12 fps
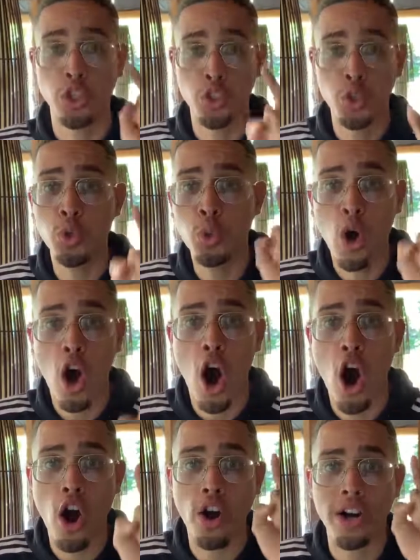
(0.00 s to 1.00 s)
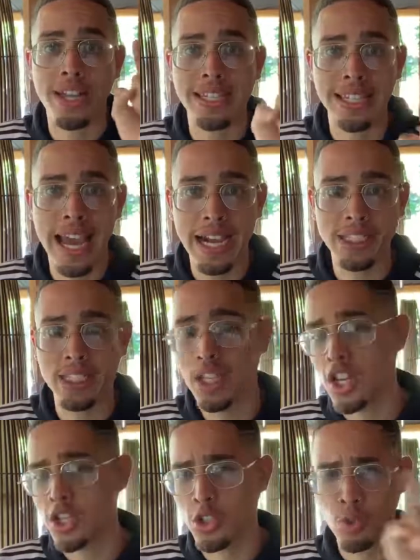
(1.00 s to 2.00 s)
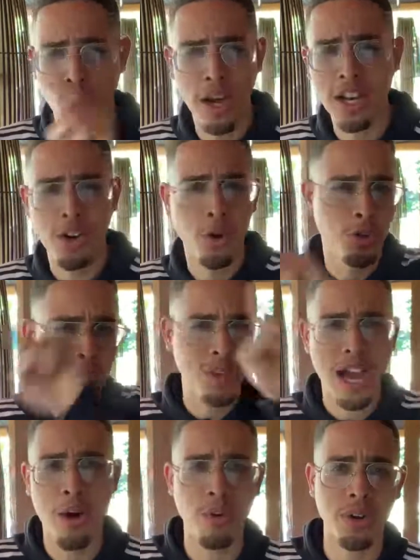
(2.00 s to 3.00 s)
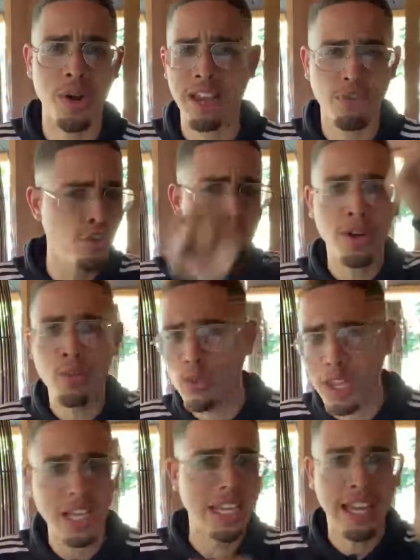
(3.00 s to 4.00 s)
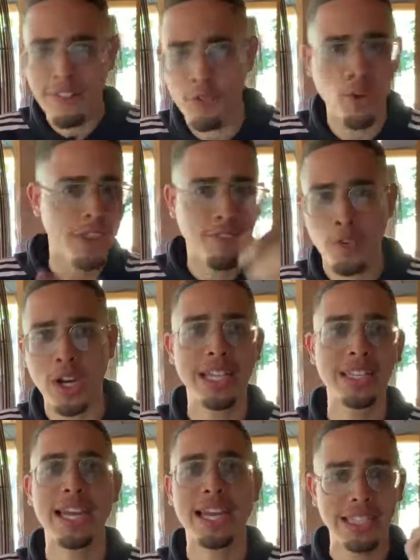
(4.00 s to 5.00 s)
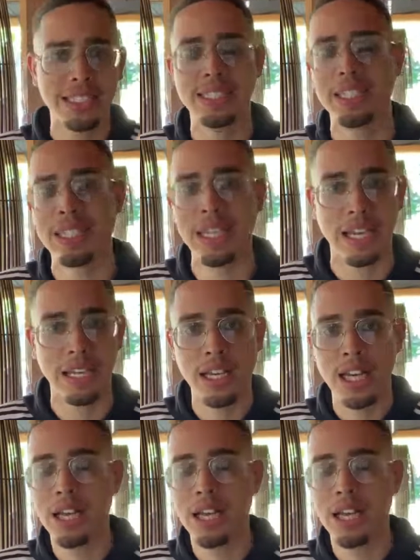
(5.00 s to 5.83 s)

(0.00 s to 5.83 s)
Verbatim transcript: You are next. Do you want it or do you not want it, right? If you've been looking for the freaking thing, this is the thing.